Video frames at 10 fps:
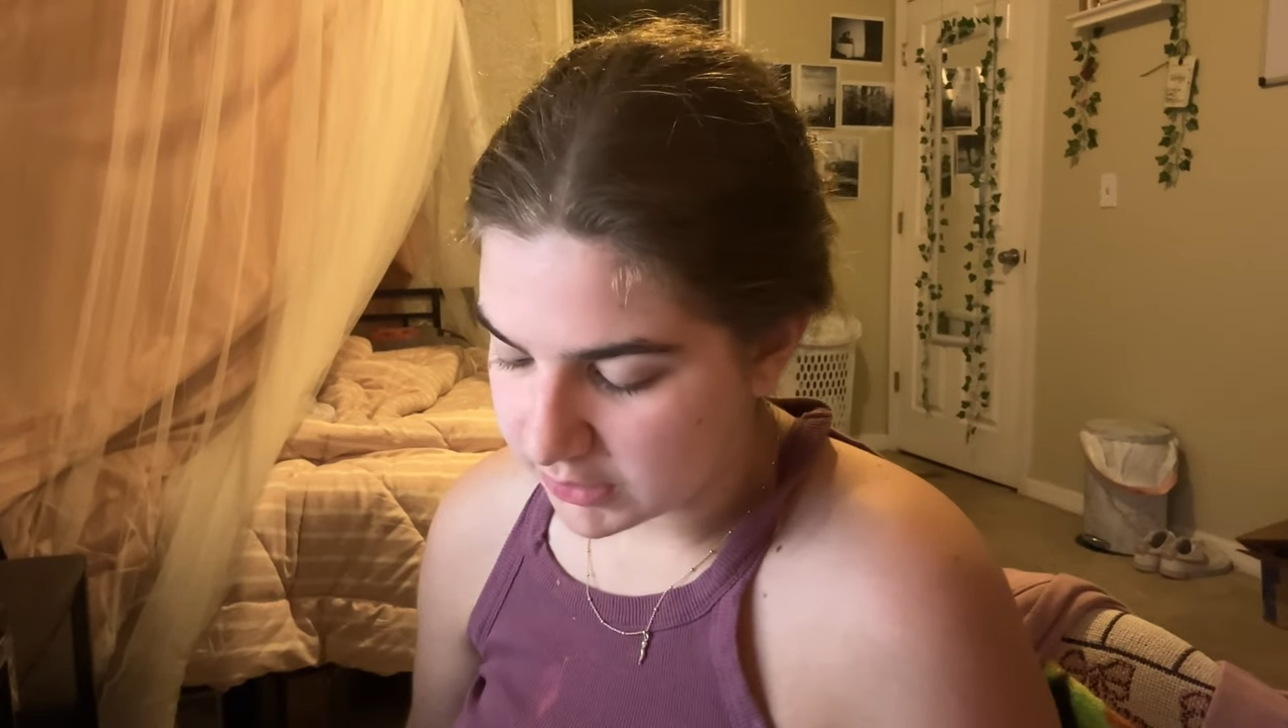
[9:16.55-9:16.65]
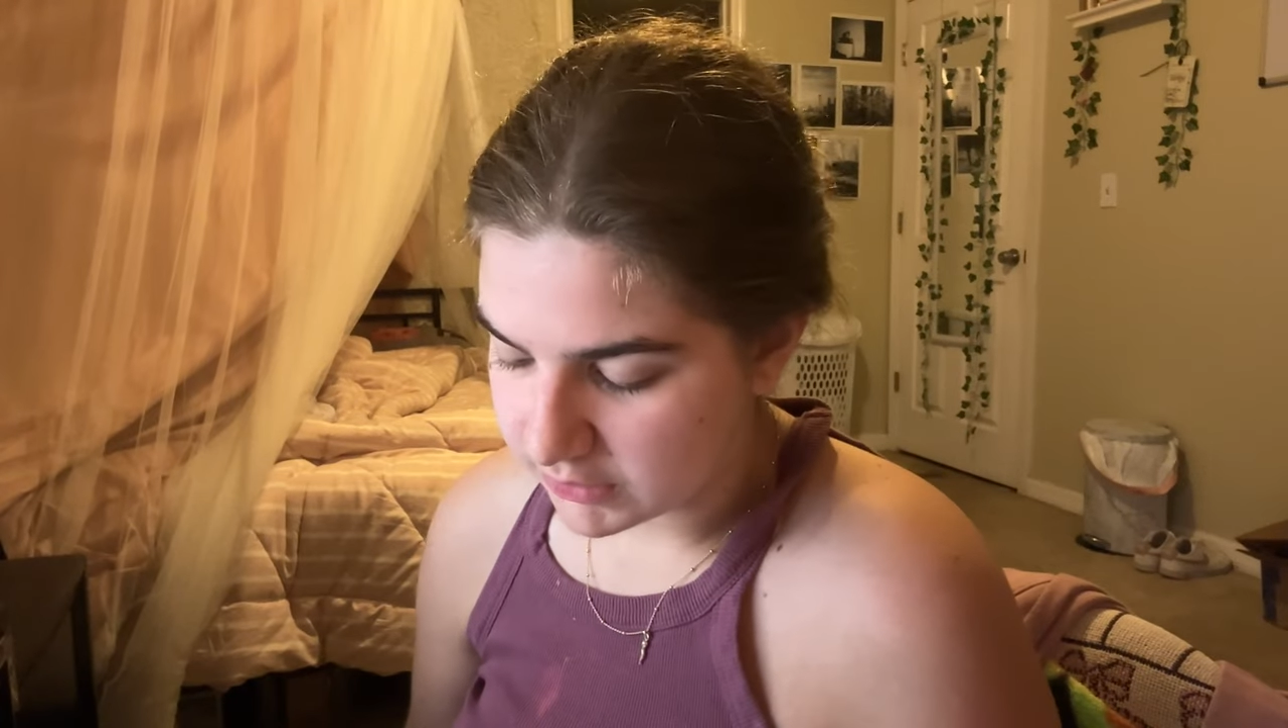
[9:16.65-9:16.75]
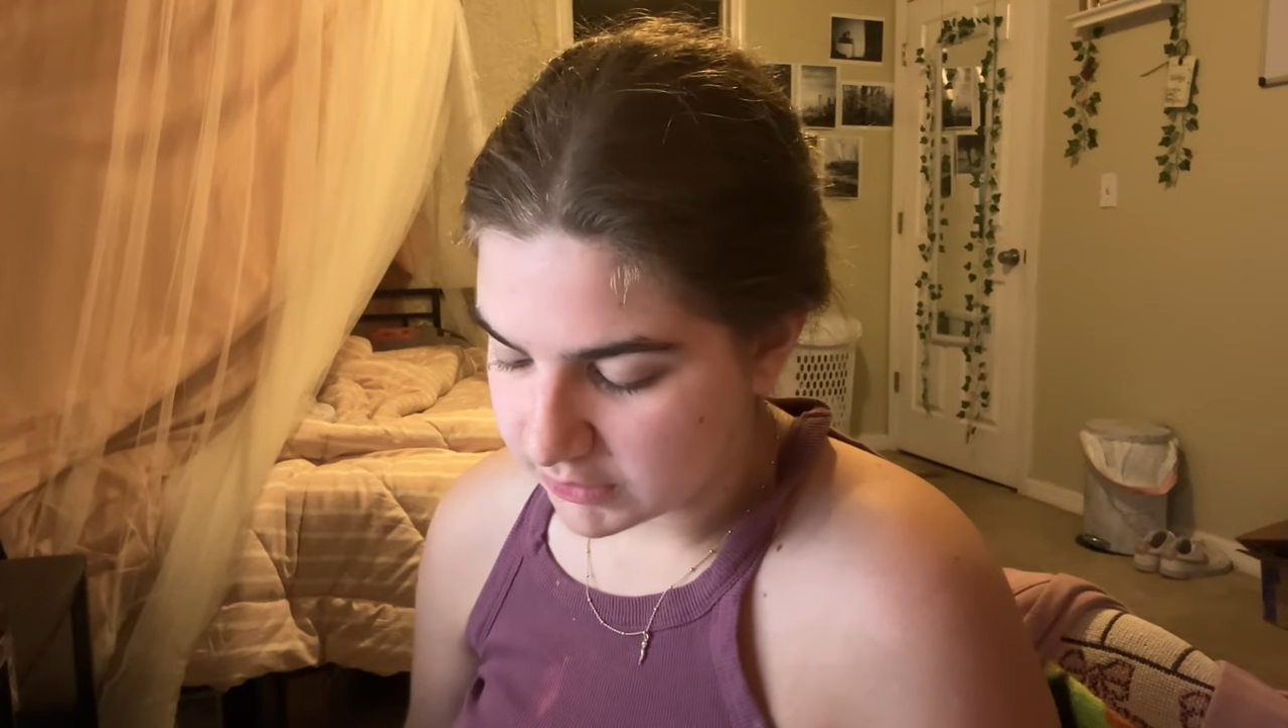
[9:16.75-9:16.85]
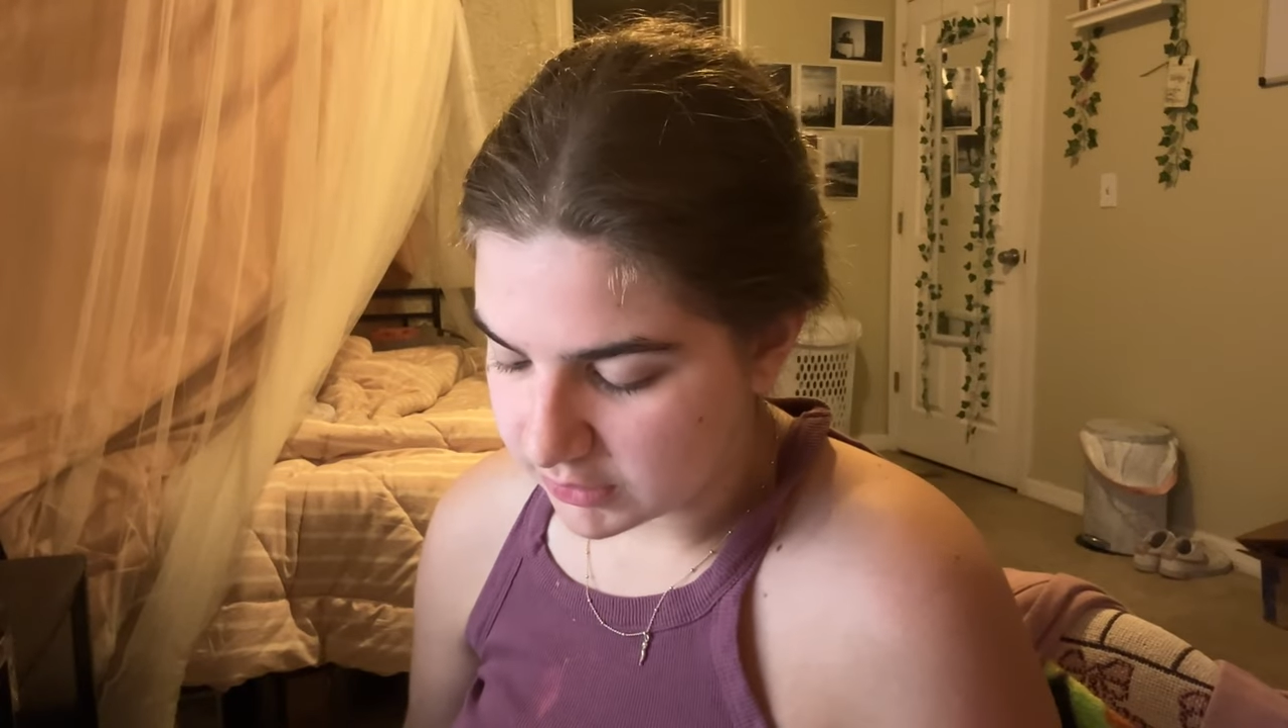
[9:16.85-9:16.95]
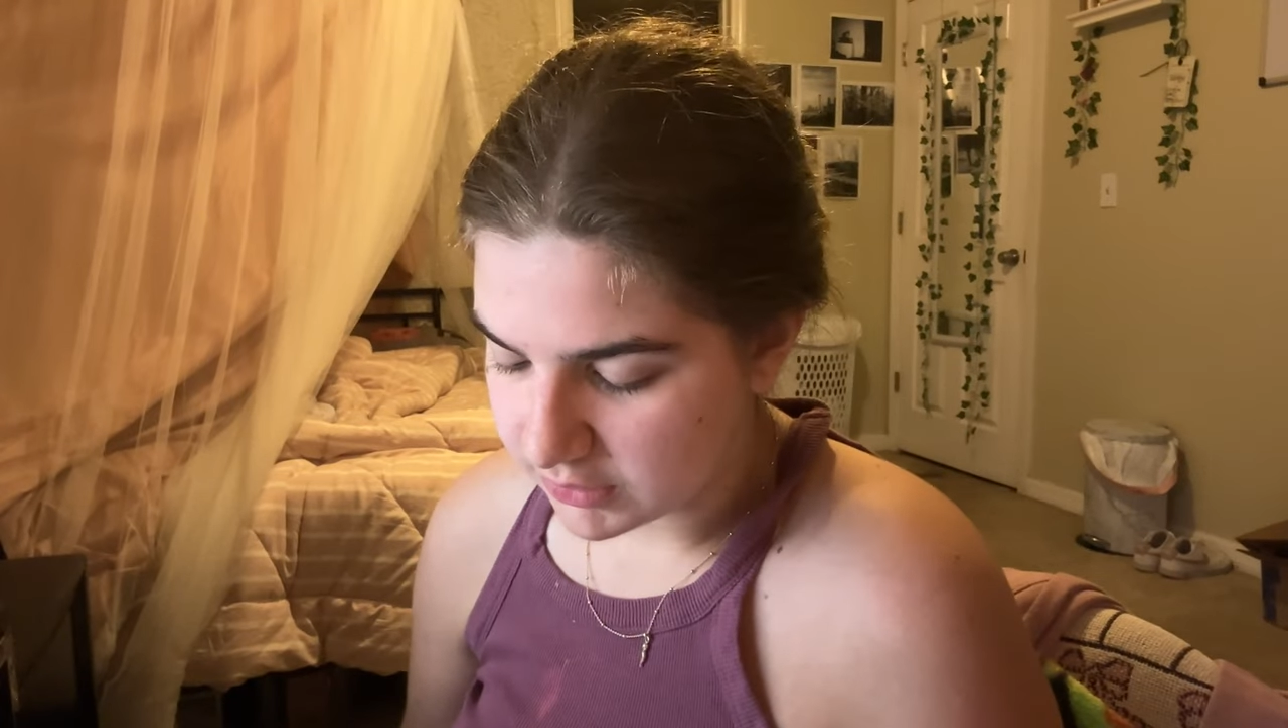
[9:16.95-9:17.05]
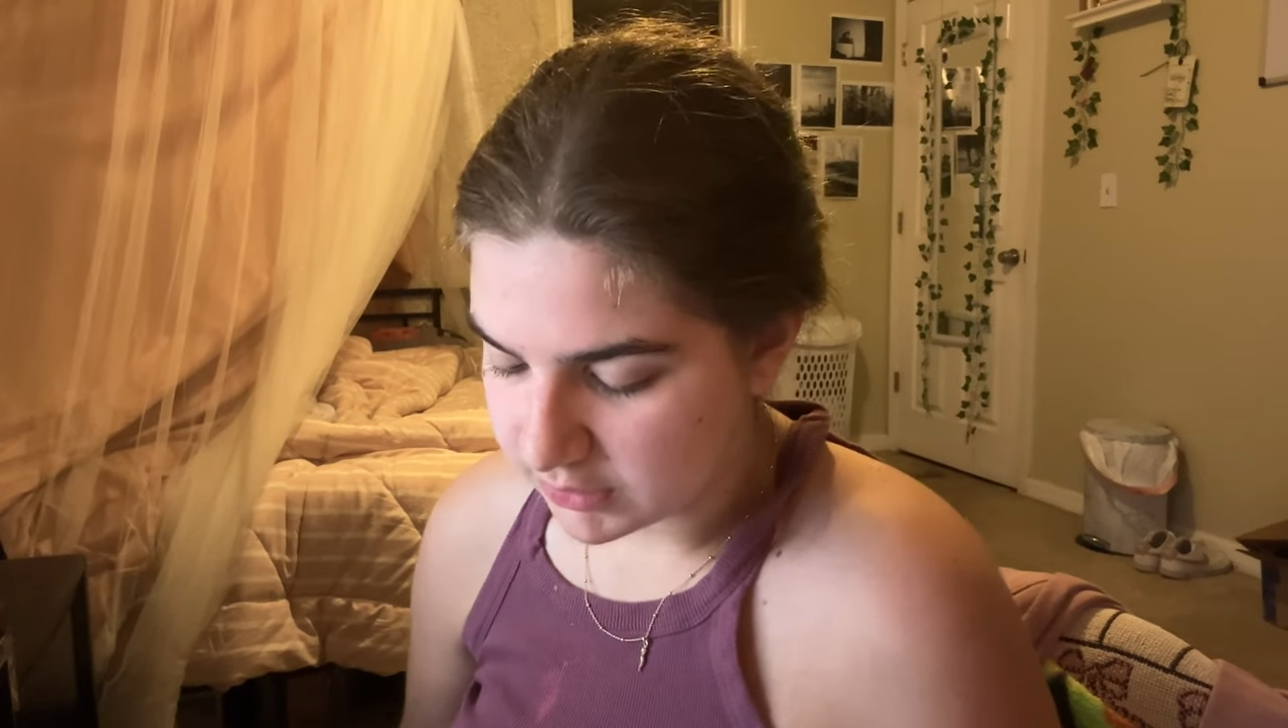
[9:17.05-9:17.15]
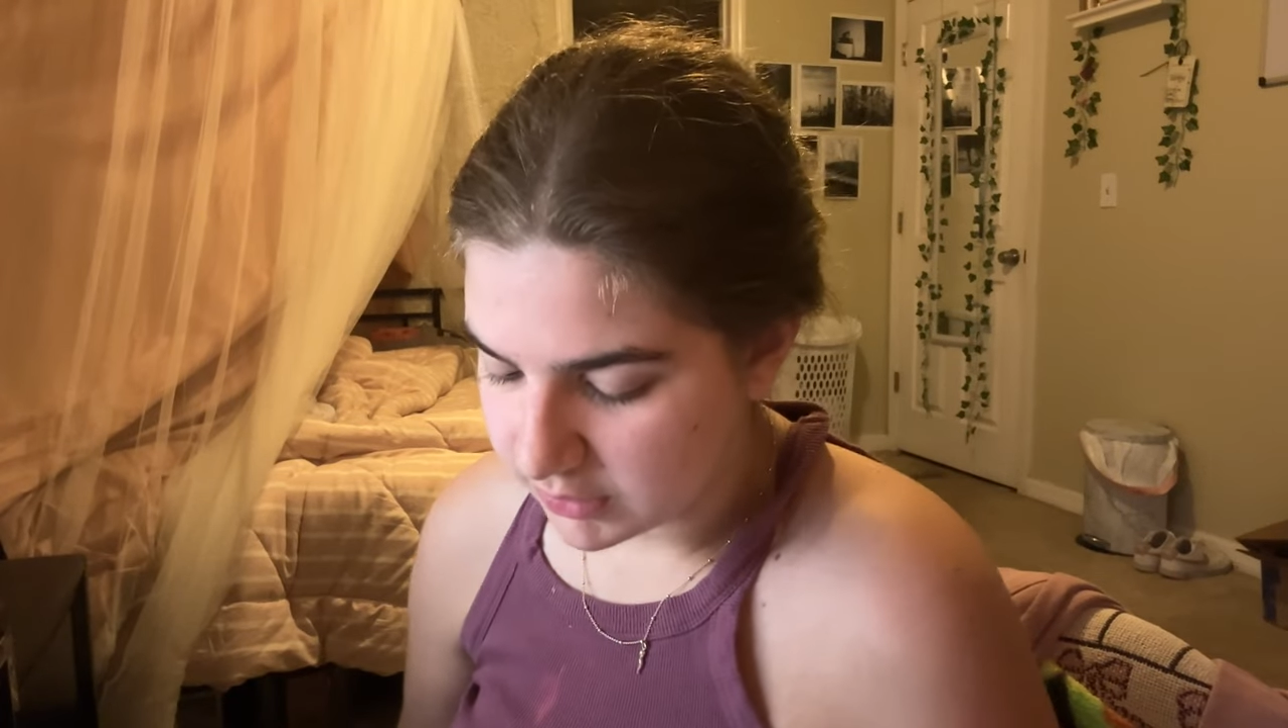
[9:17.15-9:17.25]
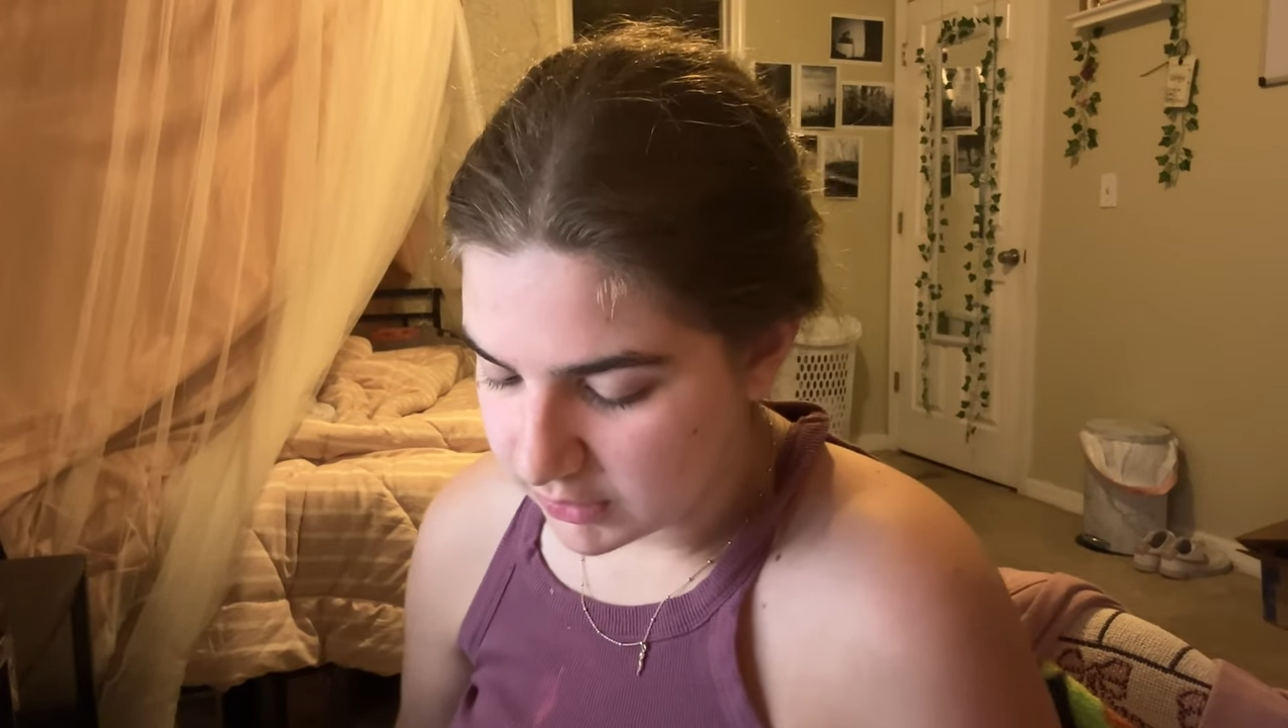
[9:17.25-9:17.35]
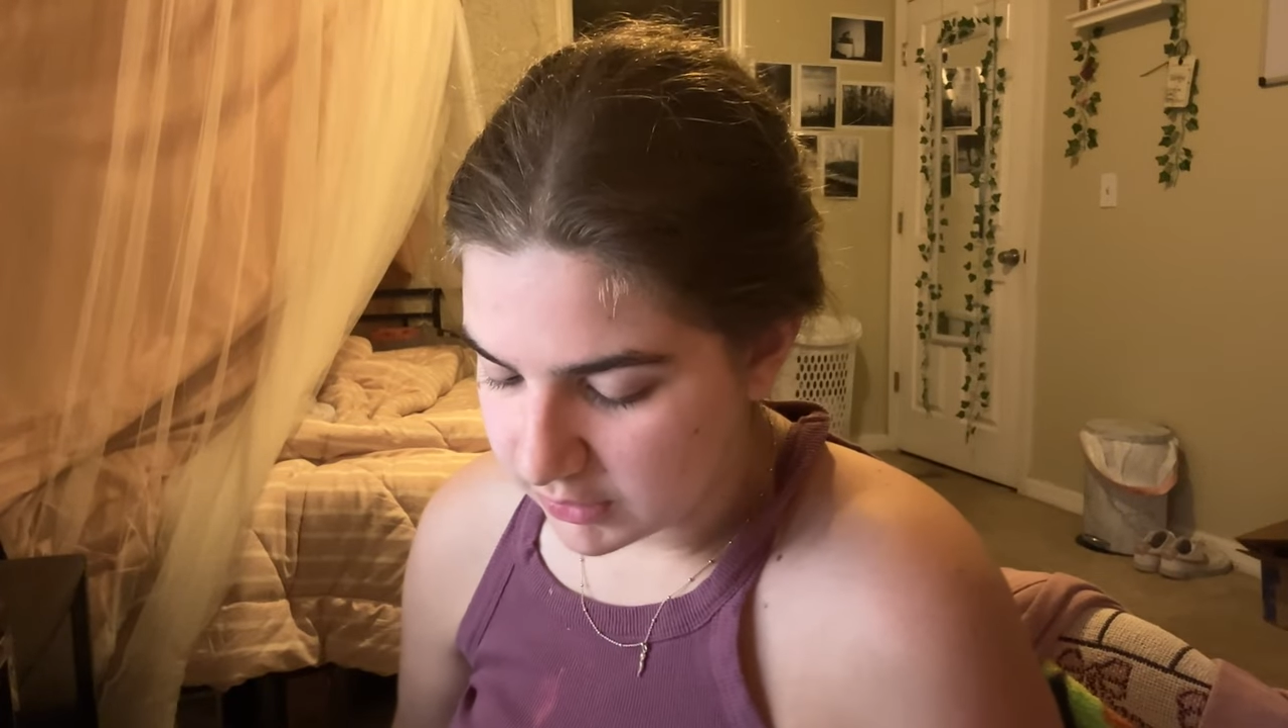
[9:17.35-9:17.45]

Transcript: gets good